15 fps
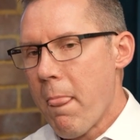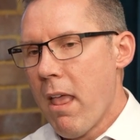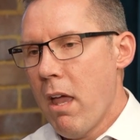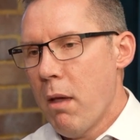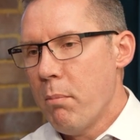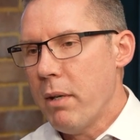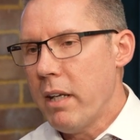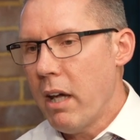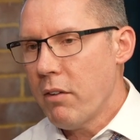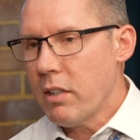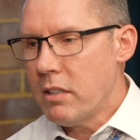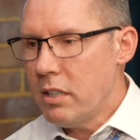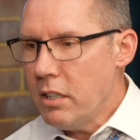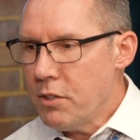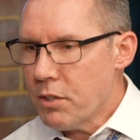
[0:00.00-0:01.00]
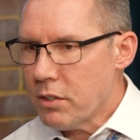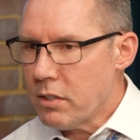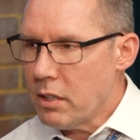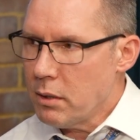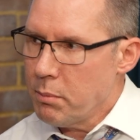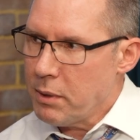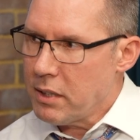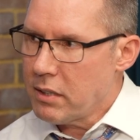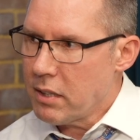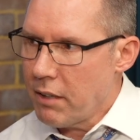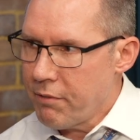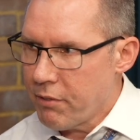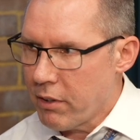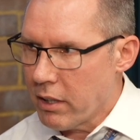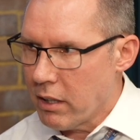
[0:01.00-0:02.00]
But now the teachers seem to be
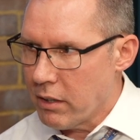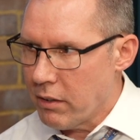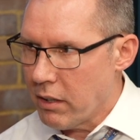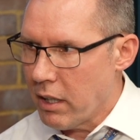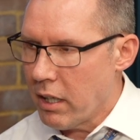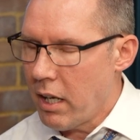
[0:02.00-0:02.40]
suffering under that.